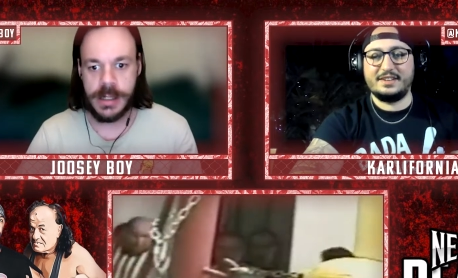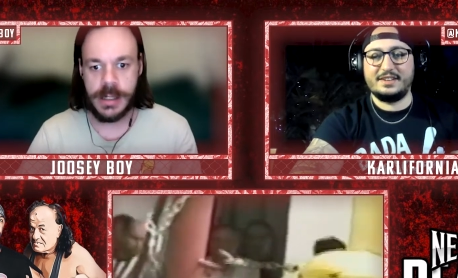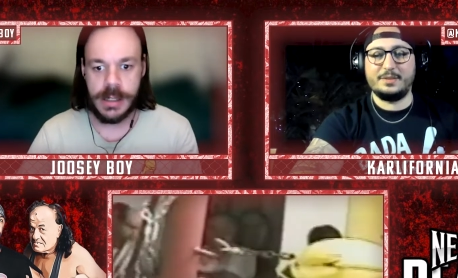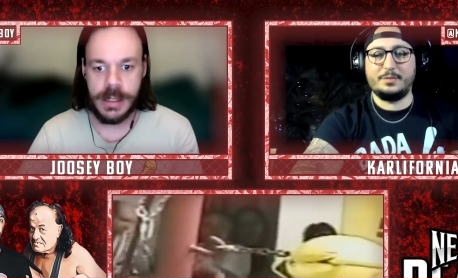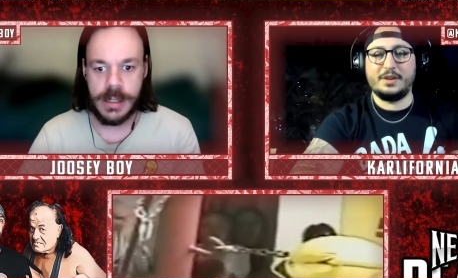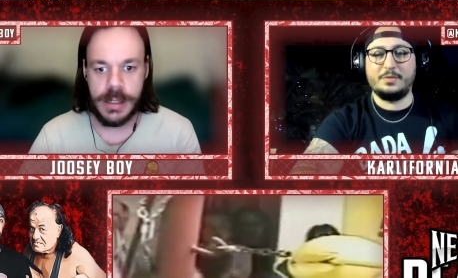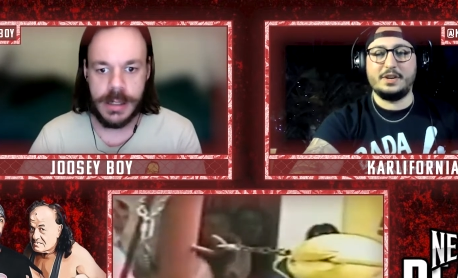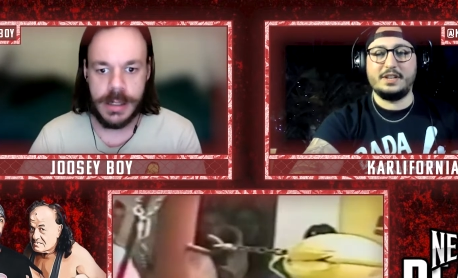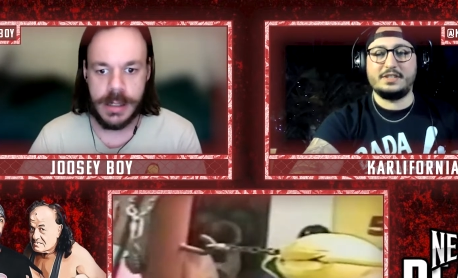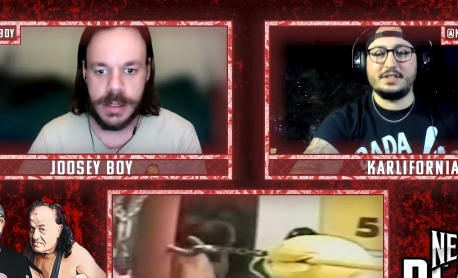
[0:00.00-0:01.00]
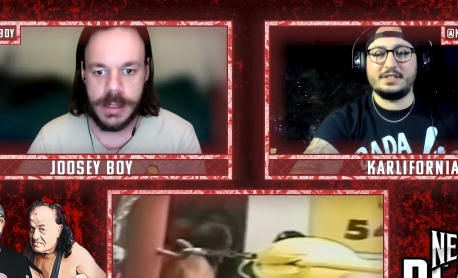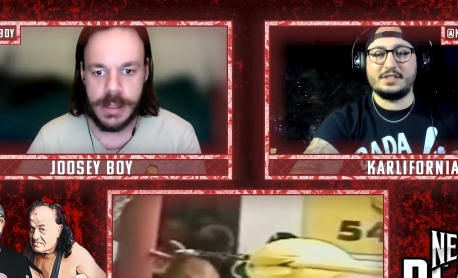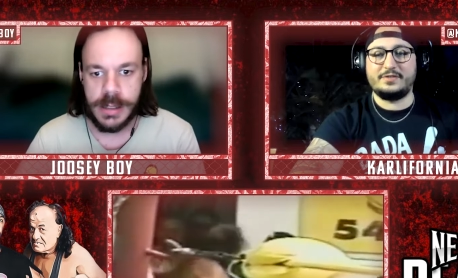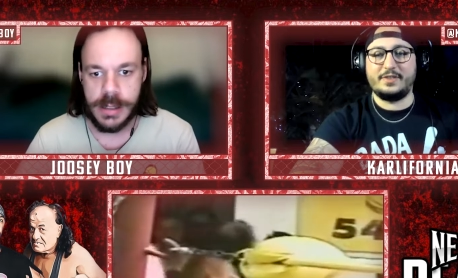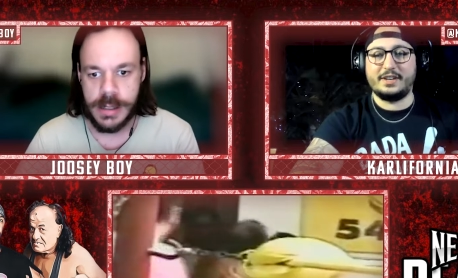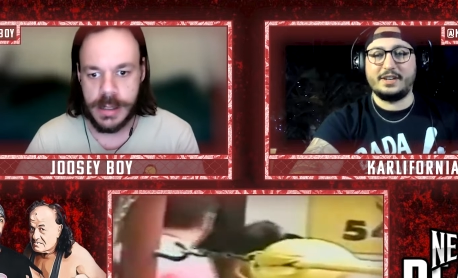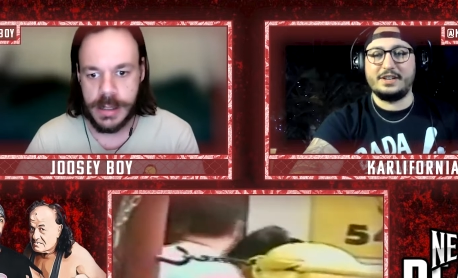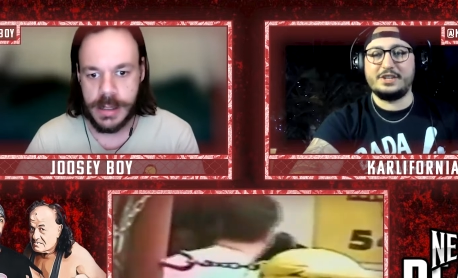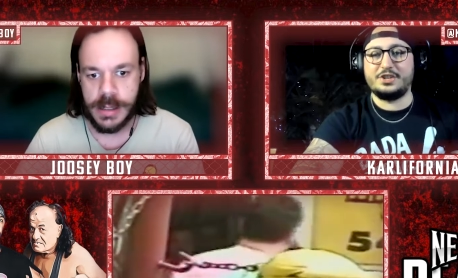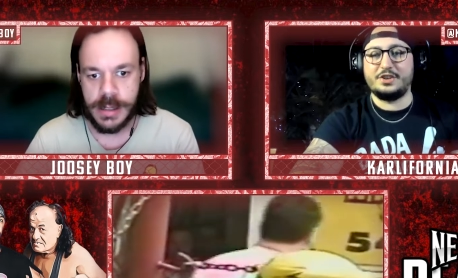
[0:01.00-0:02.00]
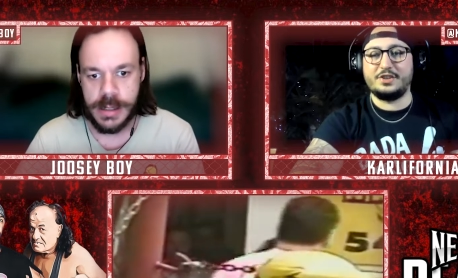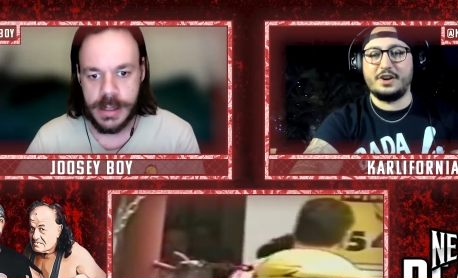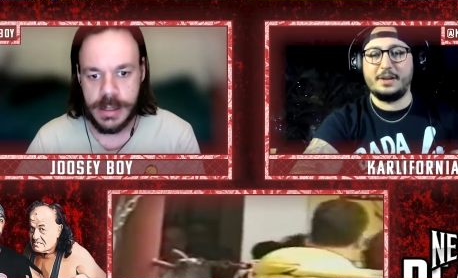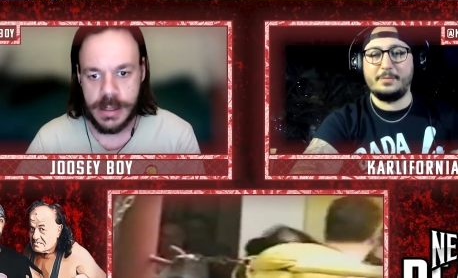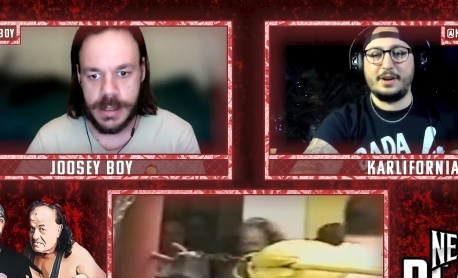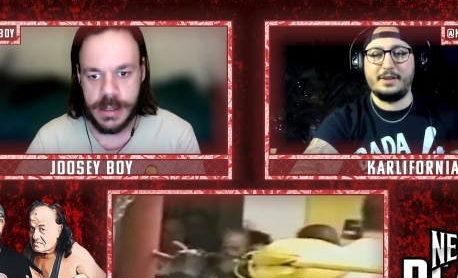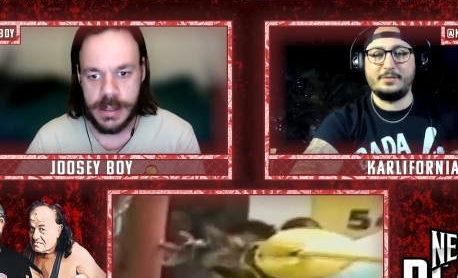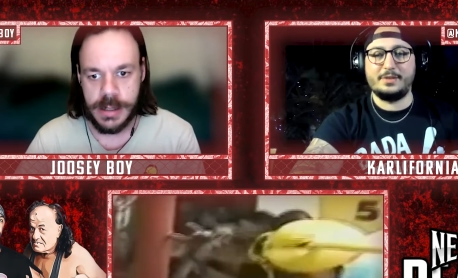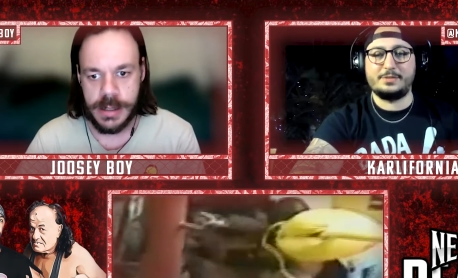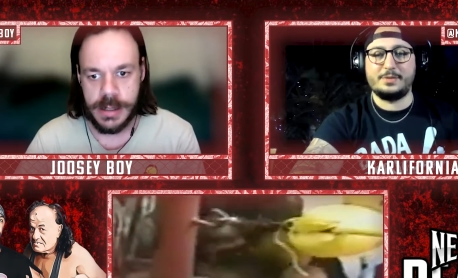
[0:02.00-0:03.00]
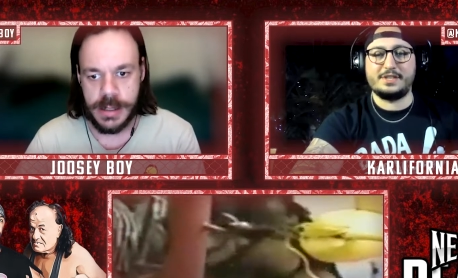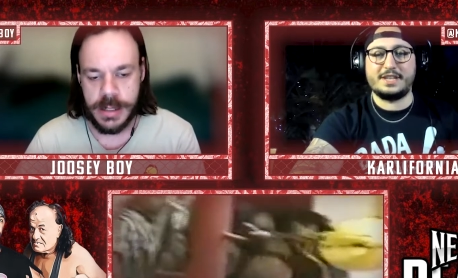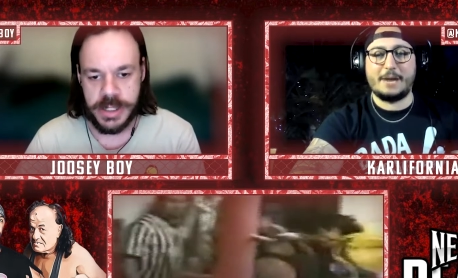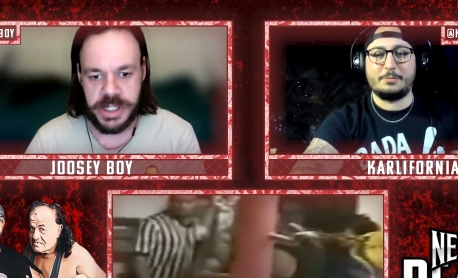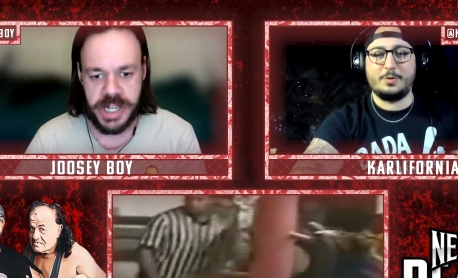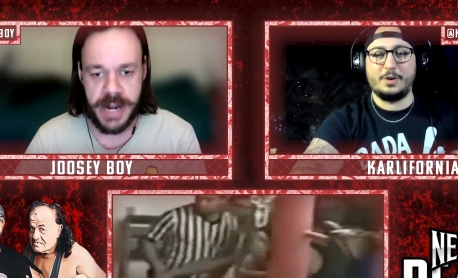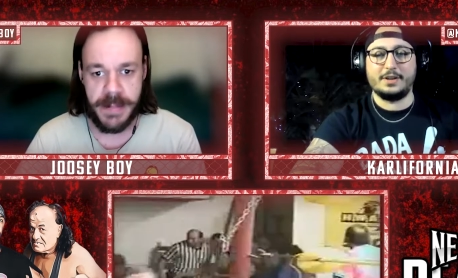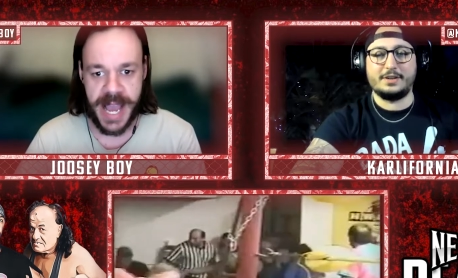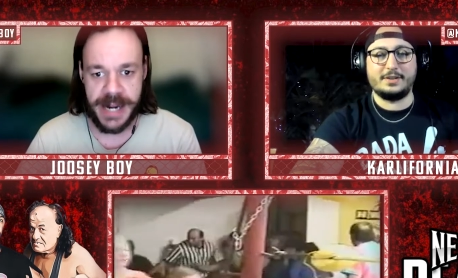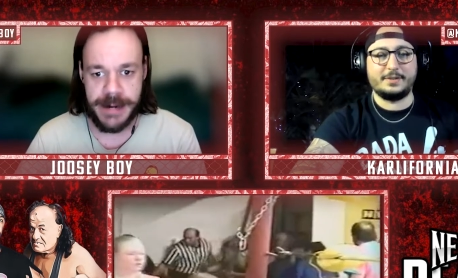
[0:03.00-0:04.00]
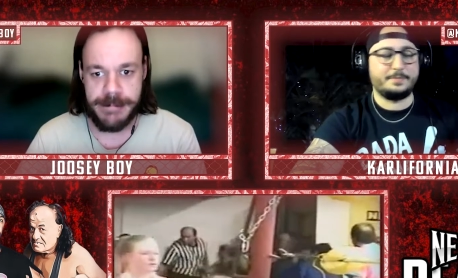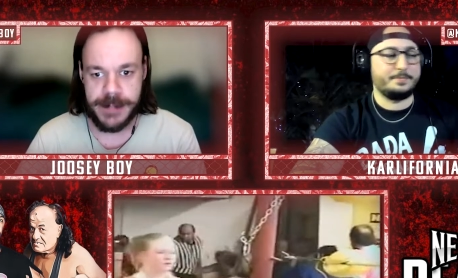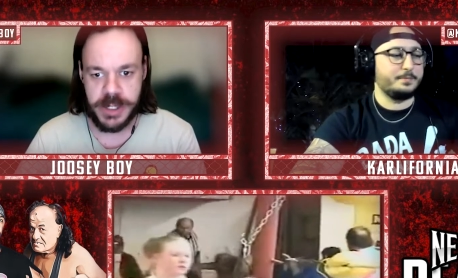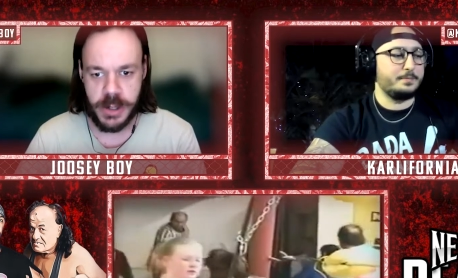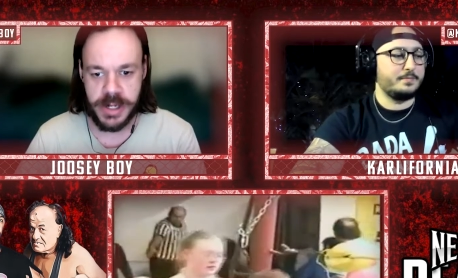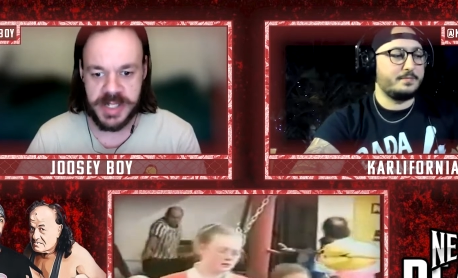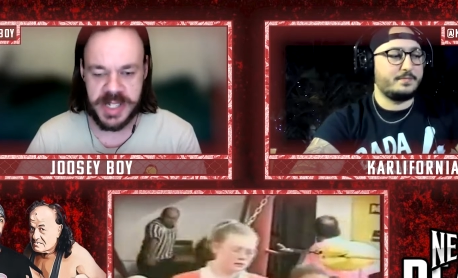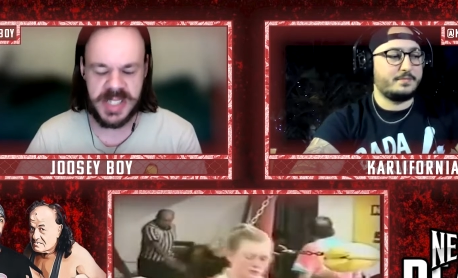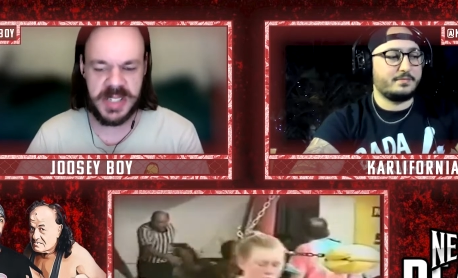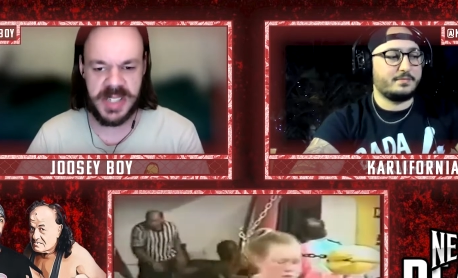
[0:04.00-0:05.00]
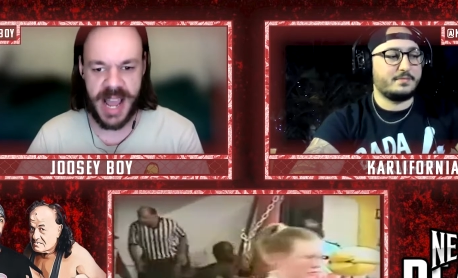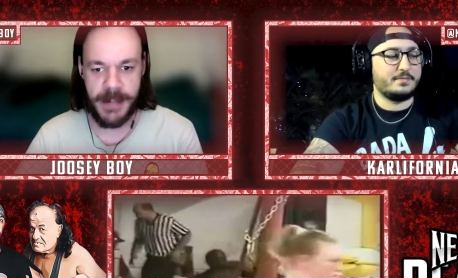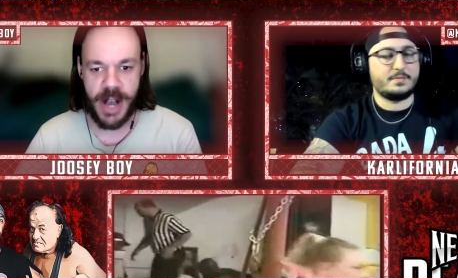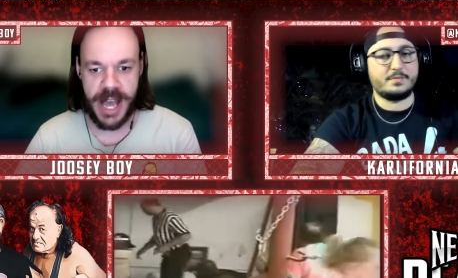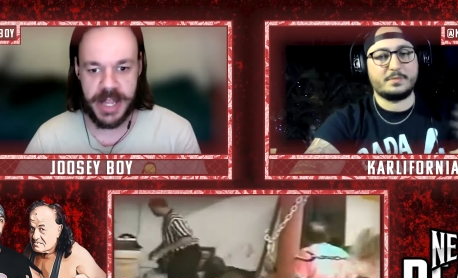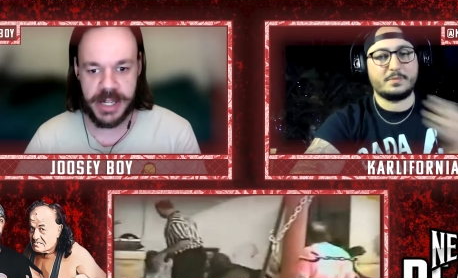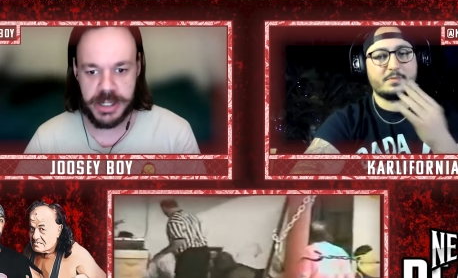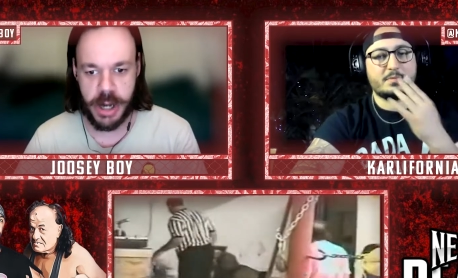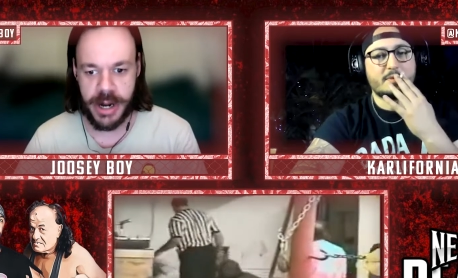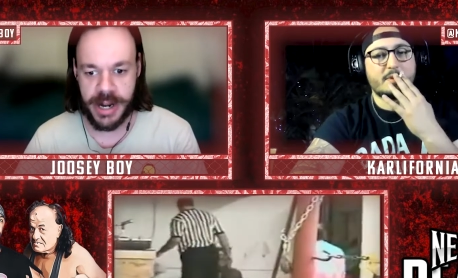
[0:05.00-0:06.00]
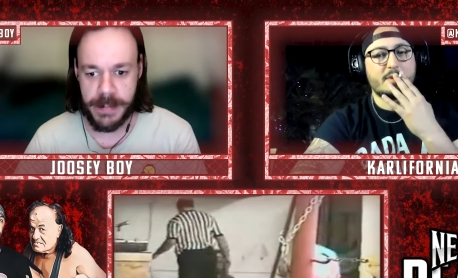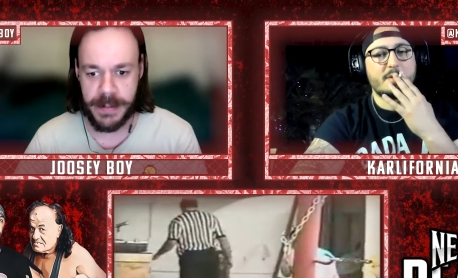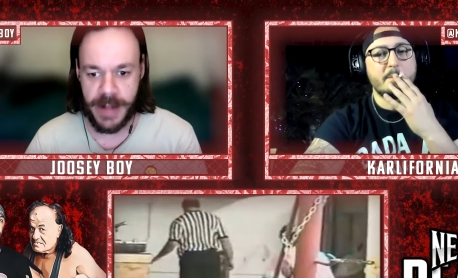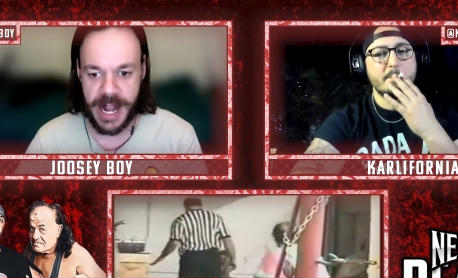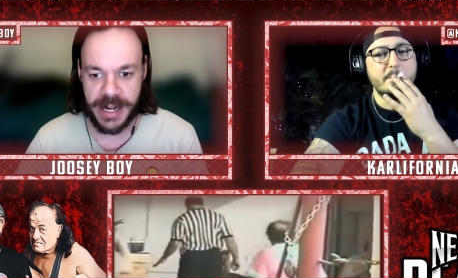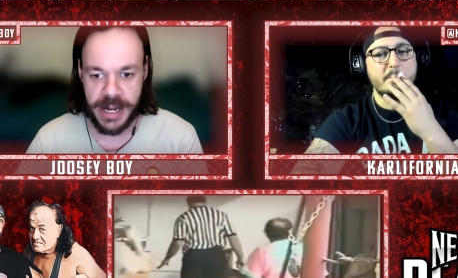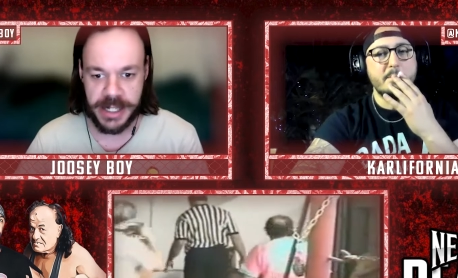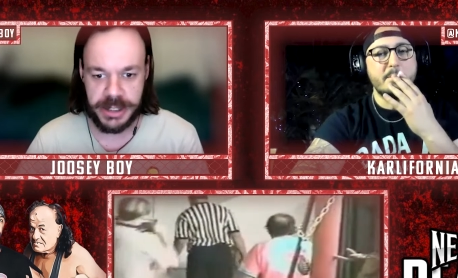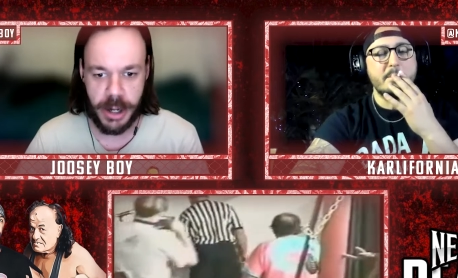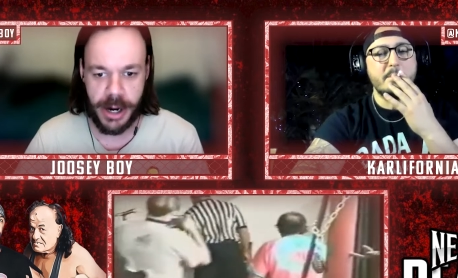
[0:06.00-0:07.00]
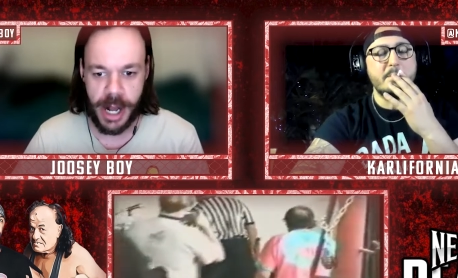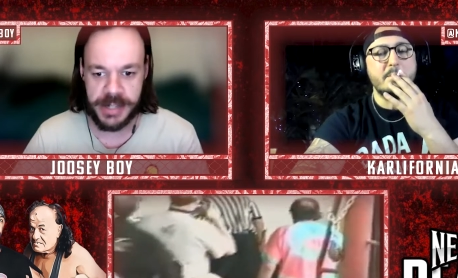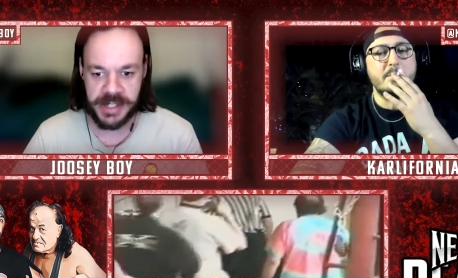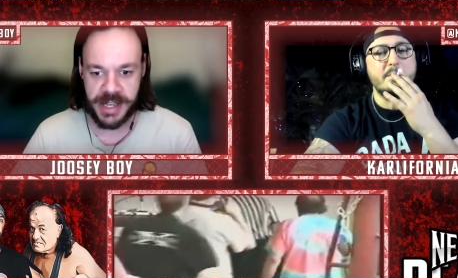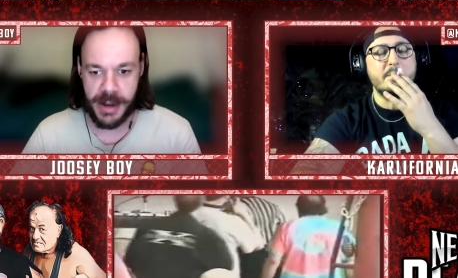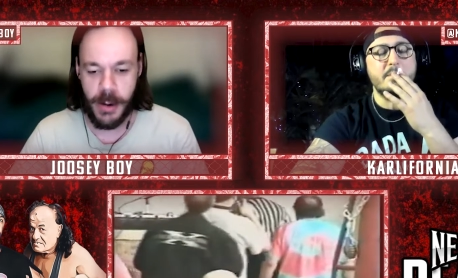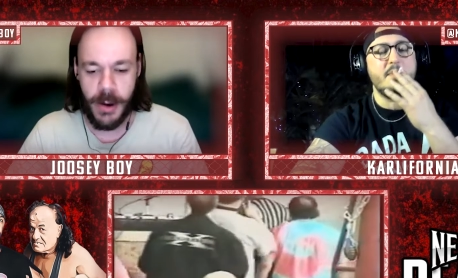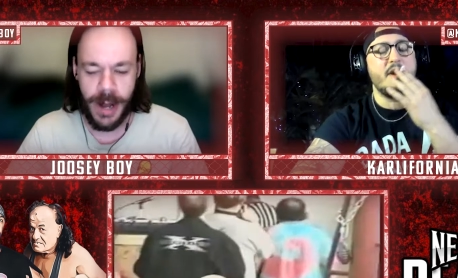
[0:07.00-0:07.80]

Speaker 1: God, what is this? A fucking edition Dynamite?
Speaker 2: Where's the camera? Shit, man. Dude, is this the same guy that shot him? Like, shot hard to kill?